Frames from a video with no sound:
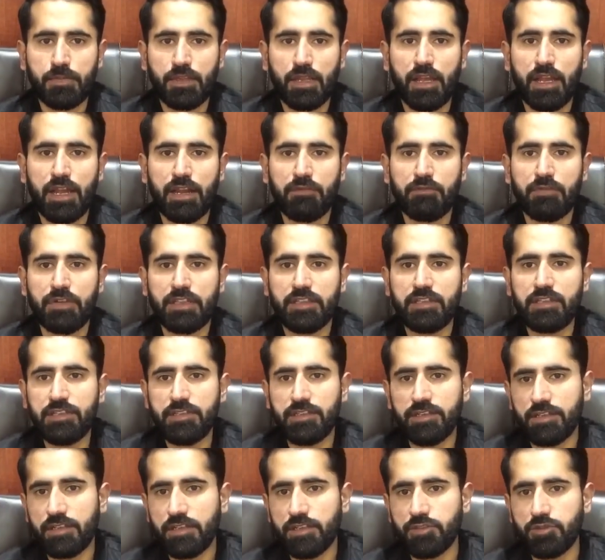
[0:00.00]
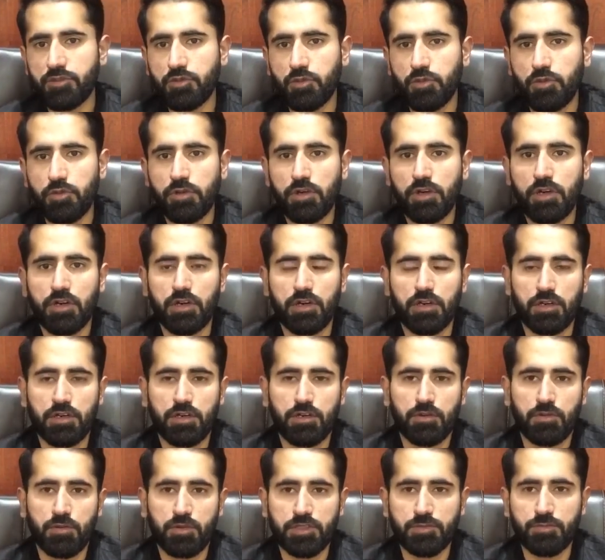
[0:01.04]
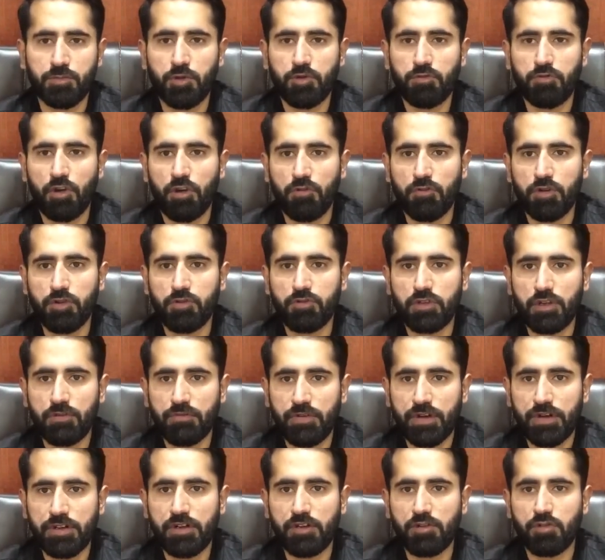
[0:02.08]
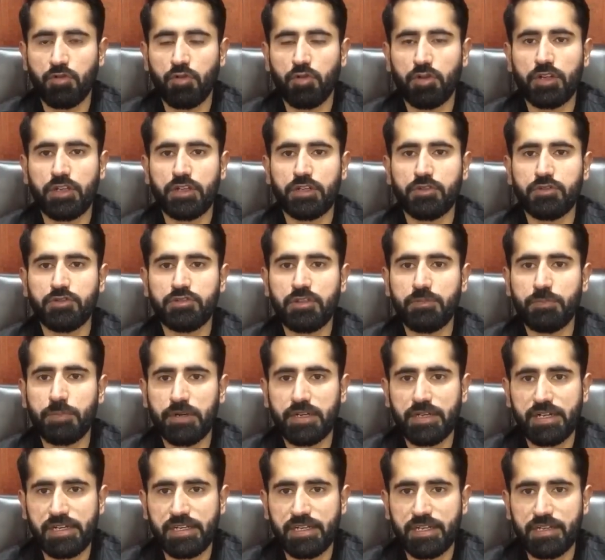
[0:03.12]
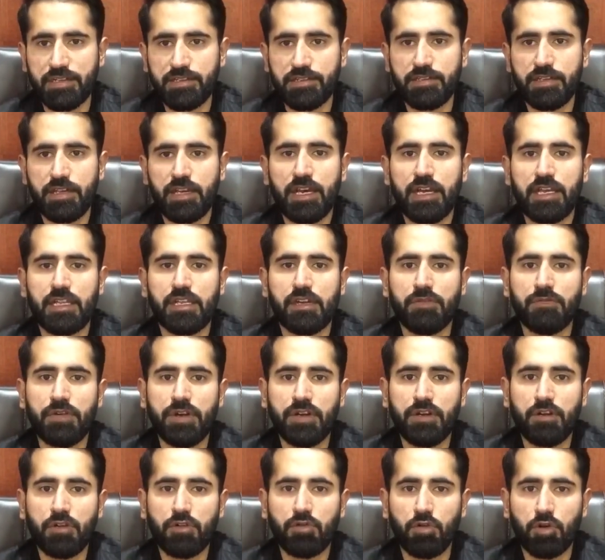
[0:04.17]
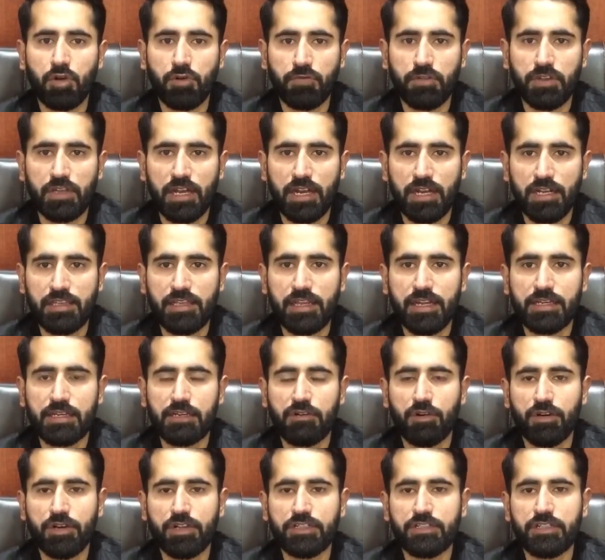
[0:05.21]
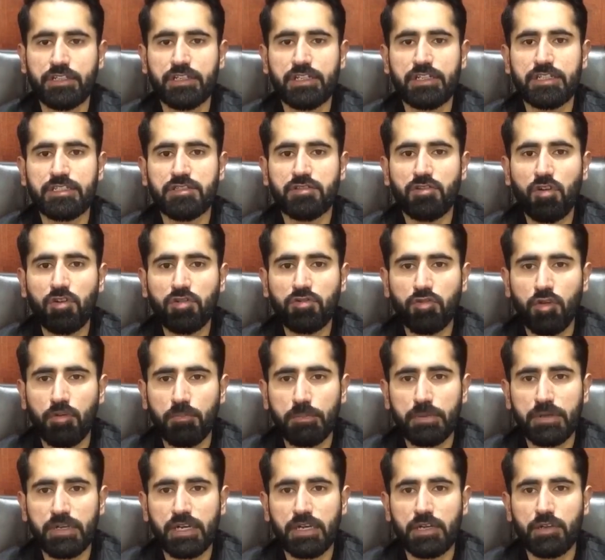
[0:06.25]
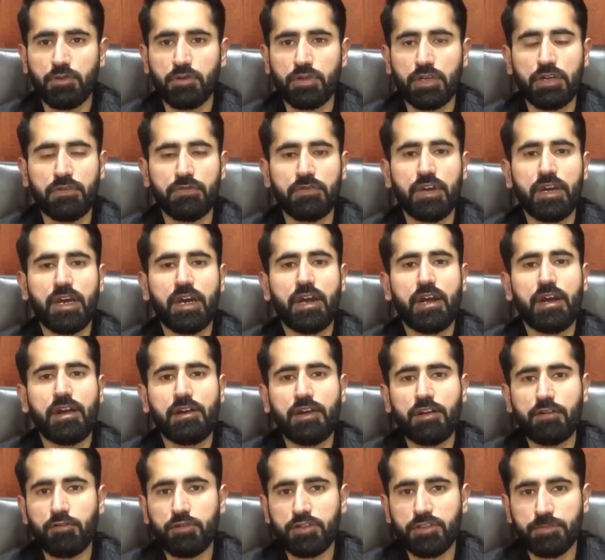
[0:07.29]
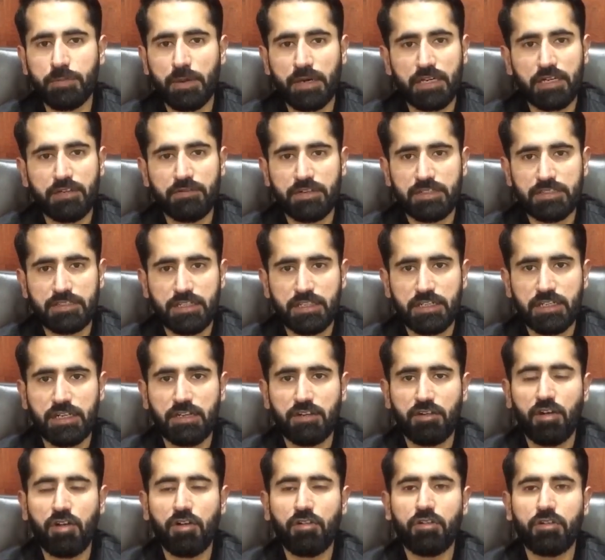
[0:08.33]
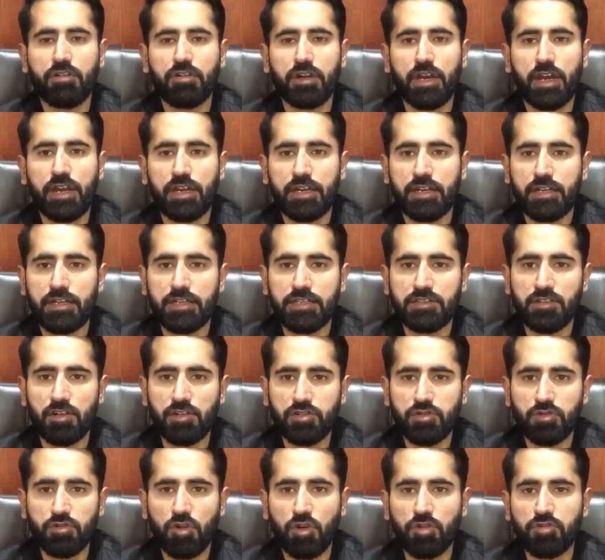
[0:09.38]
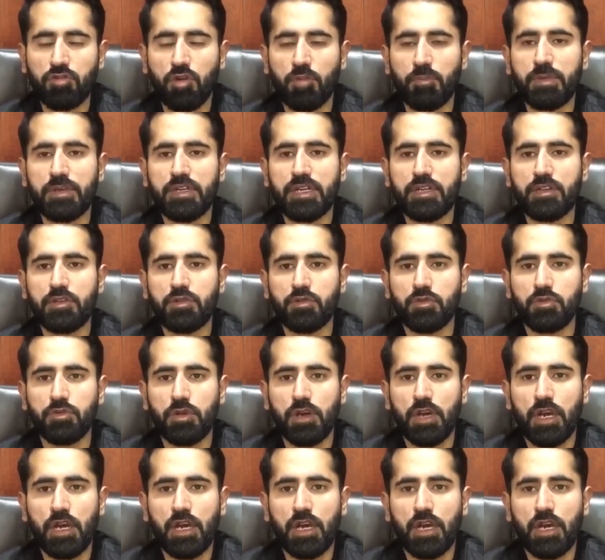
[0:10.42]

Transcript: And when this issue was put forward to the federal court in Yusuf Patel case, the federal court withheld that Governor General is not competent to give retrospective assent, and he is also not competent to